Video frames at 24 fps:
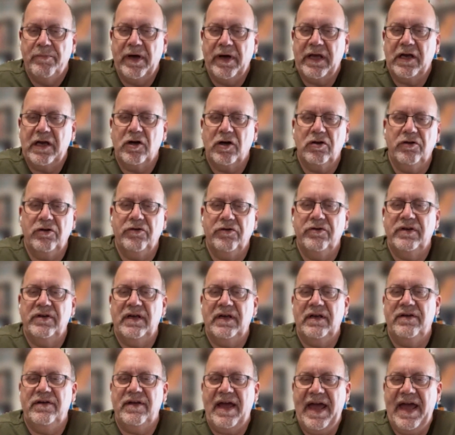but
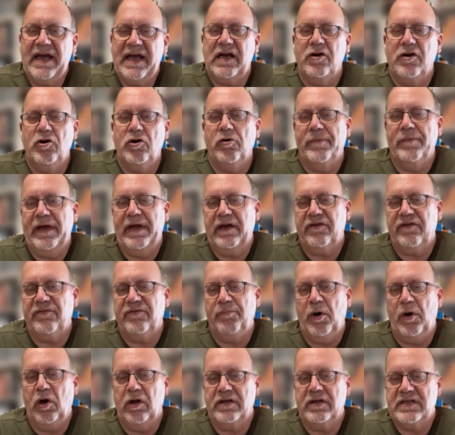included
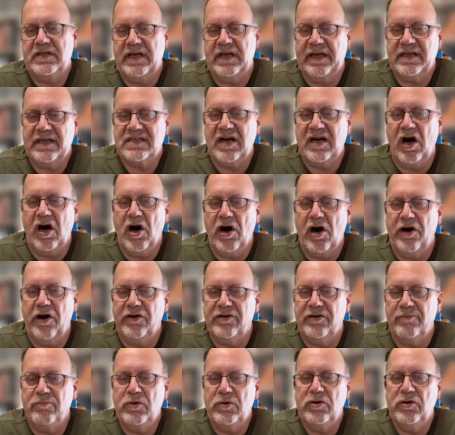economics, politics,
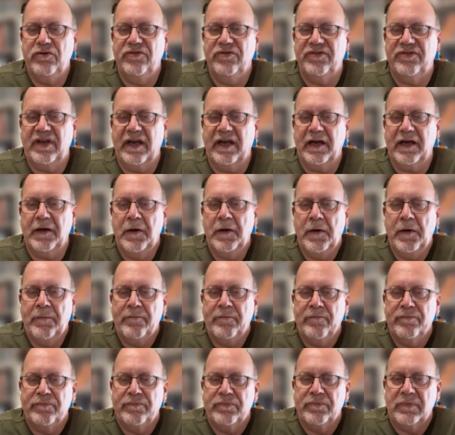art, music,
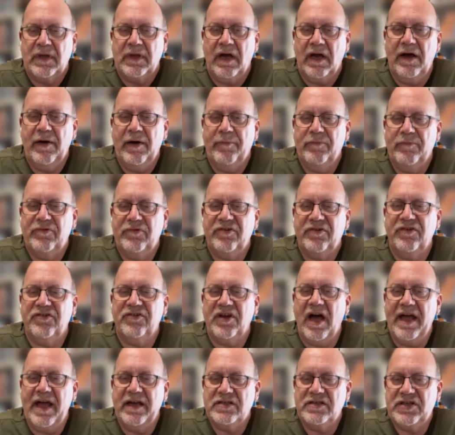um,
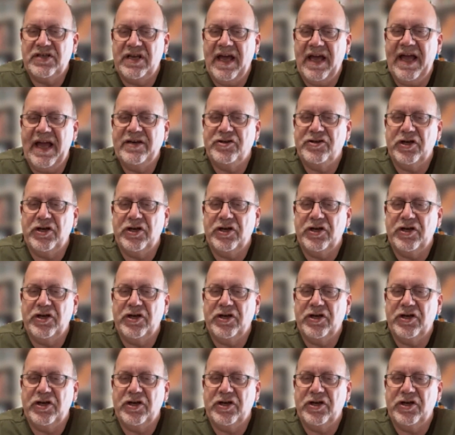society,